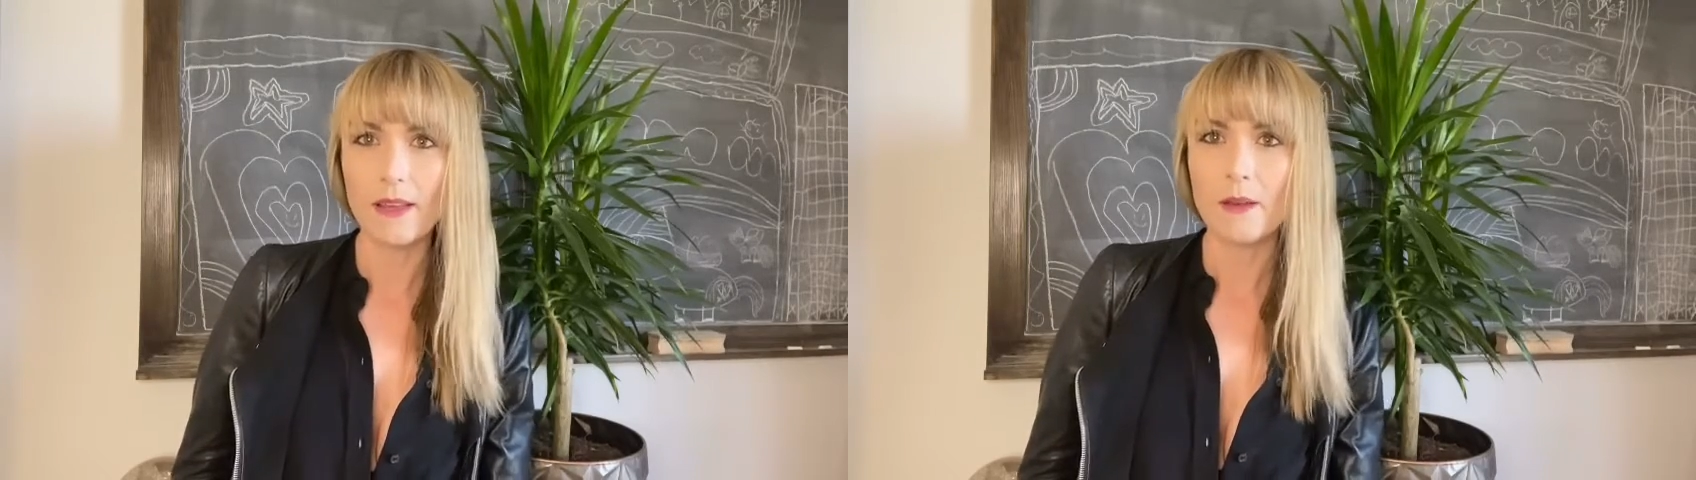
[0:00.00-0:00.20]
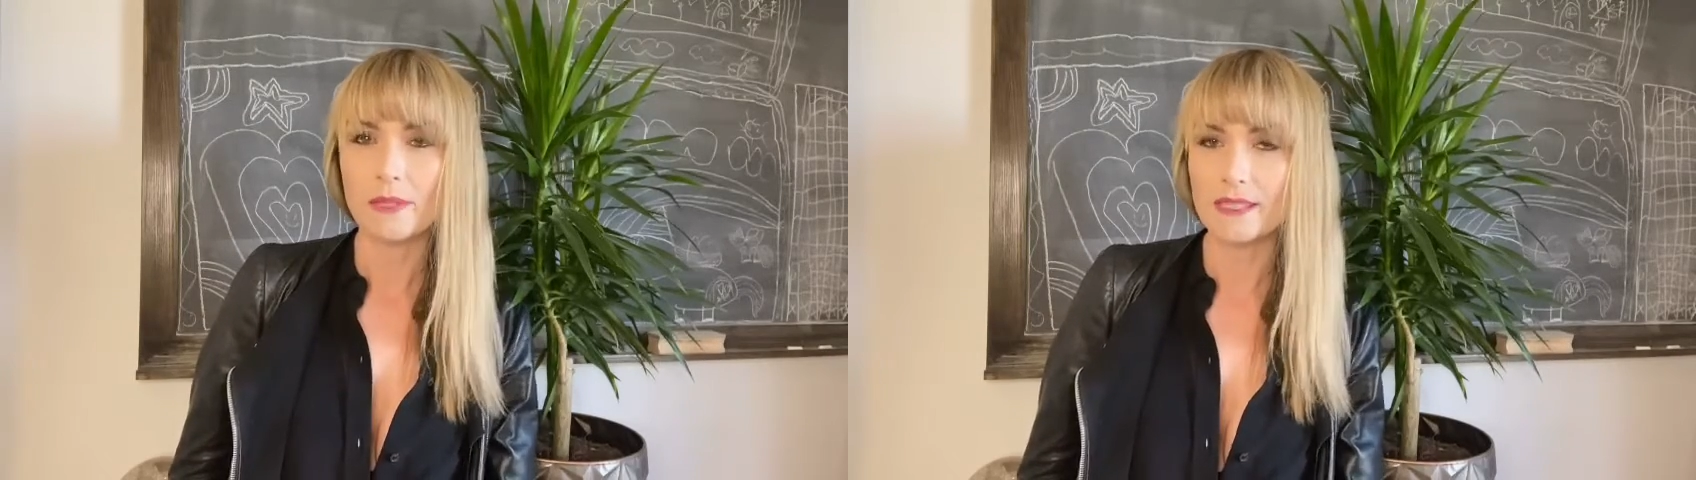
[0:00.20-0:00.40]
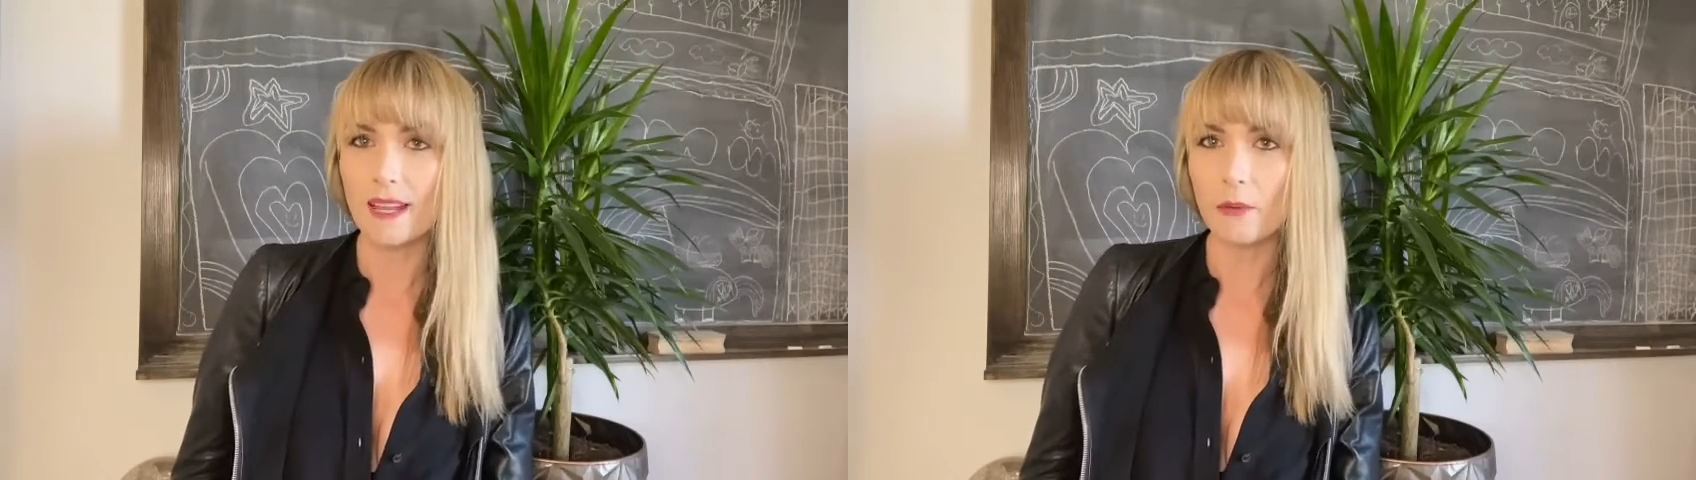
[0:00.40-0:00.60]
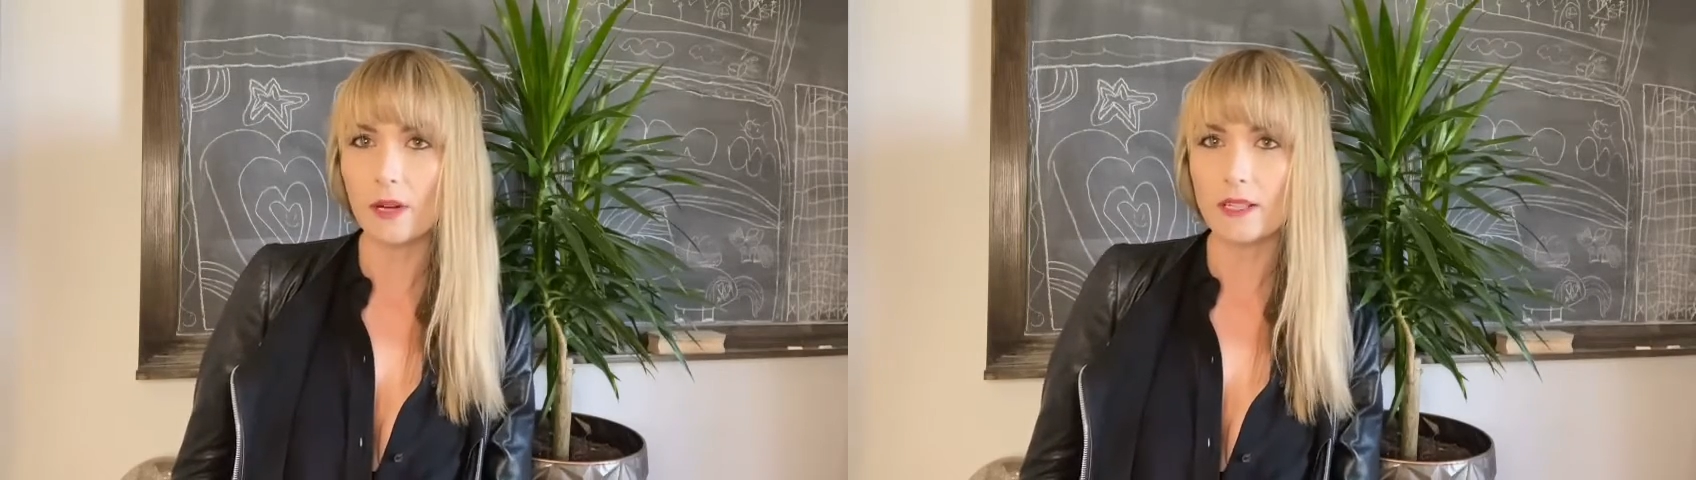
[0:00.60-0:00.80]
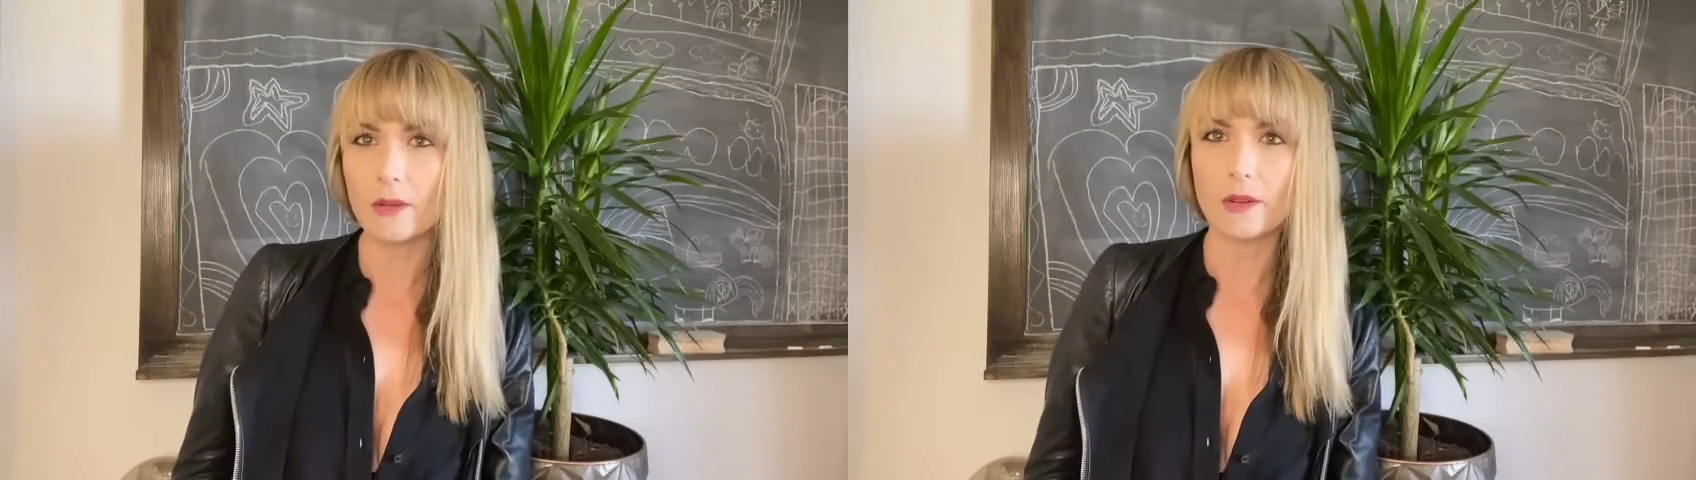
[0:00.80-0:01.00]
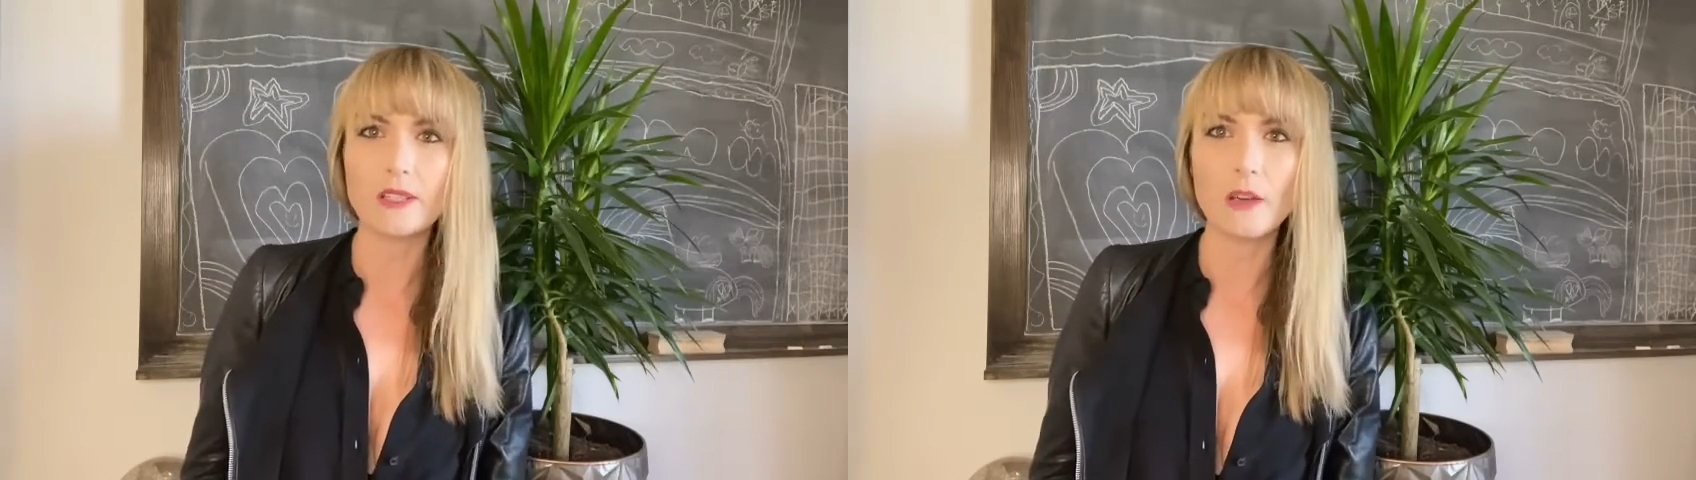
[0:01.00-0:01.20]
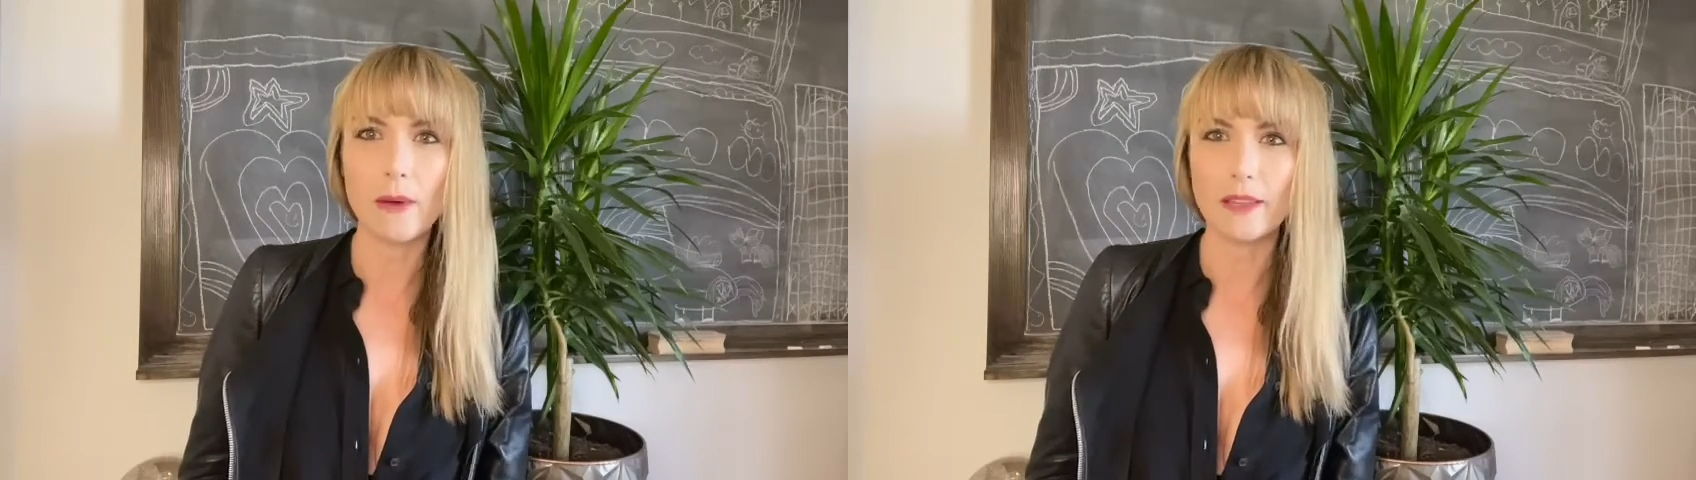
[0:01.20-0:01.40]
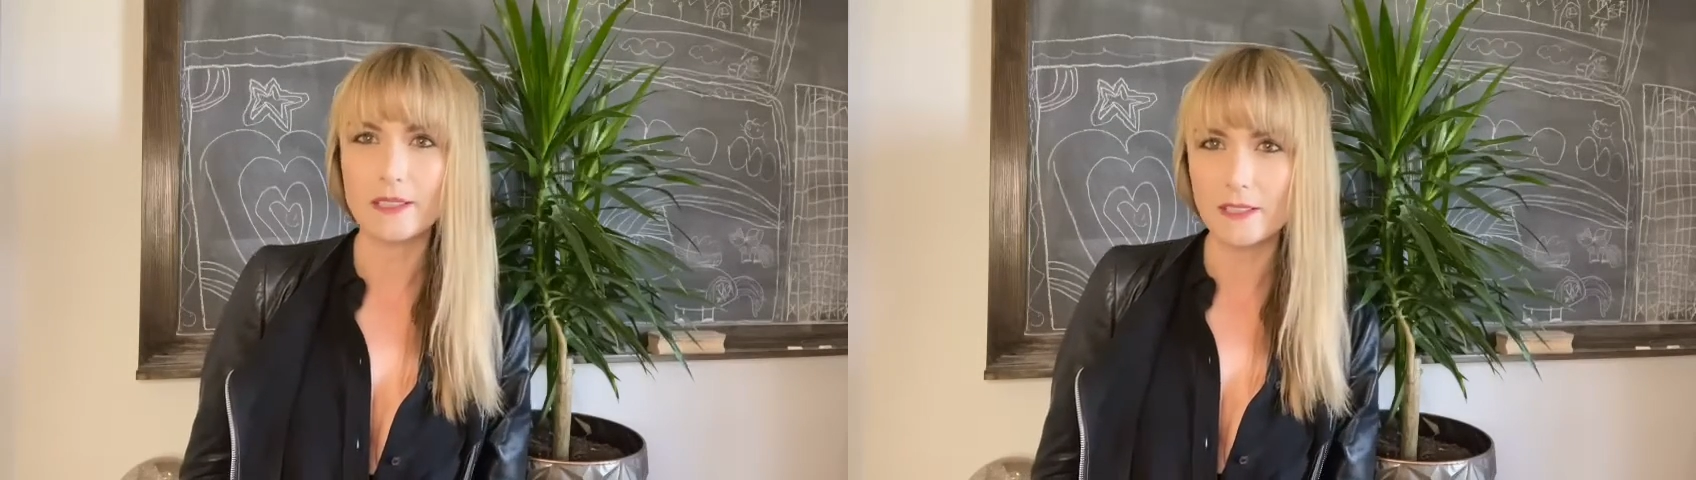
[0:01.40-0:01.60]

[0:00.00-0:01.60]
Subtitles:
But today I want to talk to you about